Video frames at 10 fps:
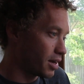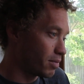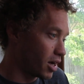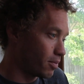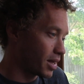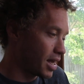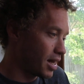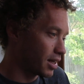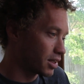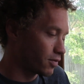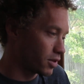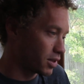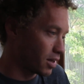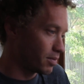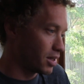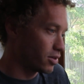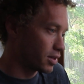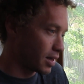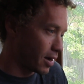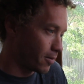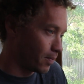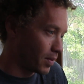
and biomechanics for some years now.